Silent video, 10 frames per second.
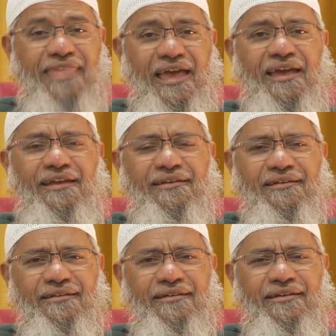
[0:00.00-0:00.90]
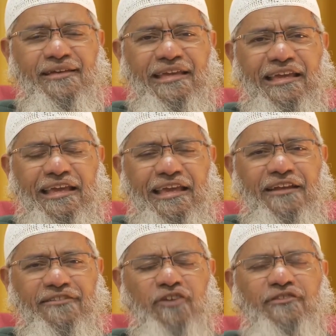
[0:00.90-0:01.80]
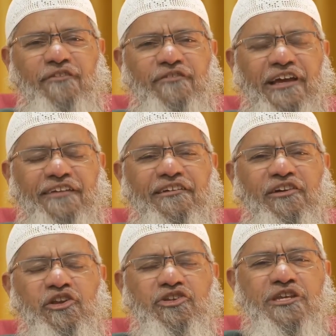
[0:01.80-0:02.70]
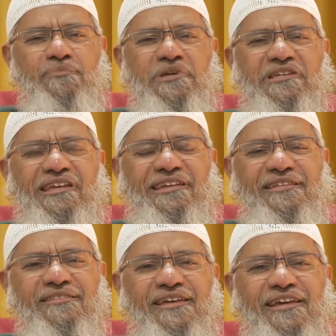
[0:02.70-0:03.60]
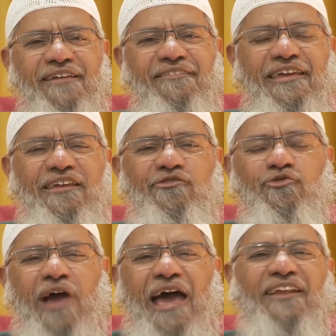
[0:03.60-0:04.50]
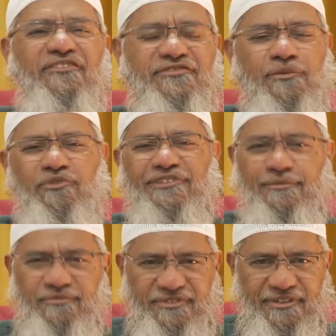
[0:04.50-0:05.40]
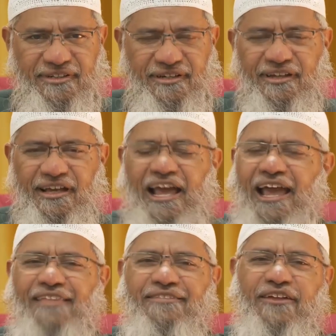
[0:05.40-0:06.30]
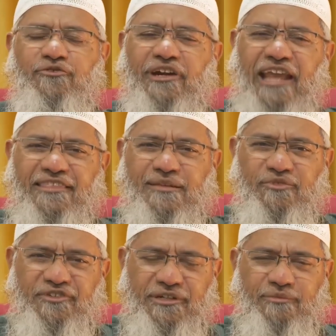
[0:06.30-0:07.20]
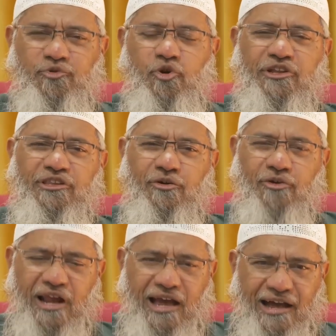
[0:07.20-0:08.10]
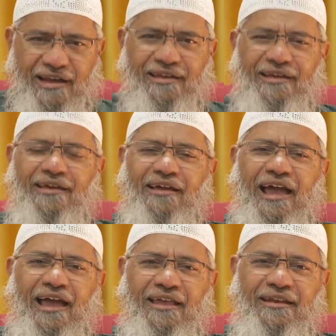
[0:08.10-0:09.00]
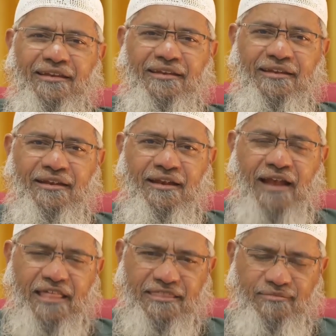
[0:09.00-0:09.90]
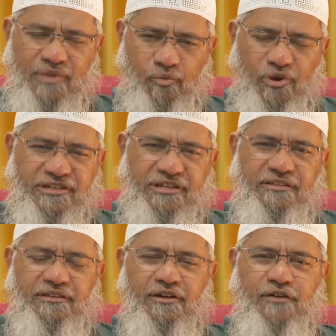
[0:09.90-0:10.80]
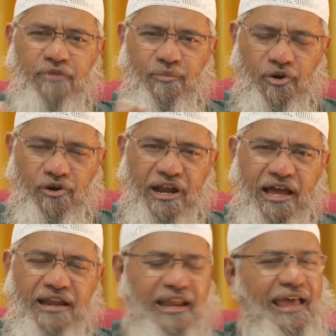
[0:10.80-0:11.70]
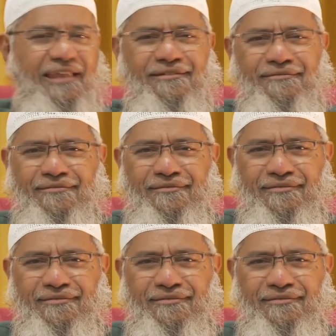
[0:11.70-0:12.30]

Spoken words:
there, in South Africa, the Christian missionaries, they used to harass the Muslims. And they used to attack the Muslims, quoting the Quran and asking the questions from the Quran, and